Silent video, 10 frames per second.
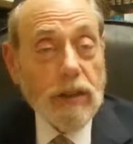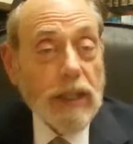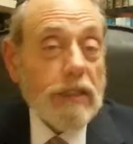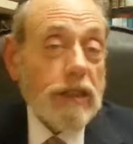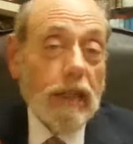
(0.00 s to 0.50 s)
So
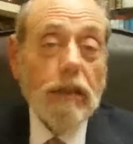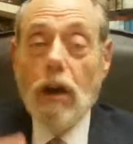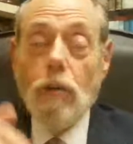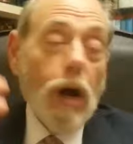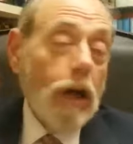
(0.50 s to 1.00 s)
they said,
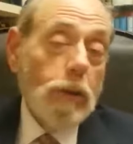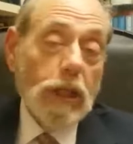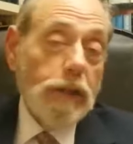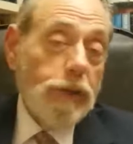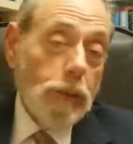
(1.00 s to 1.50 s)
well, we'll
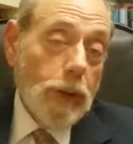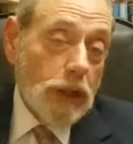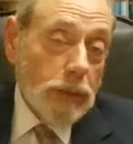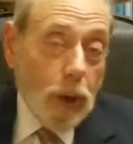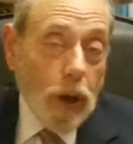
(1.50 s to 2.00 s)
give you
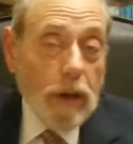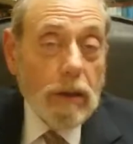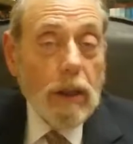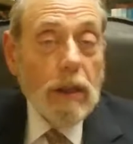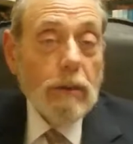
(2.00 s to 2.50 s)
much more,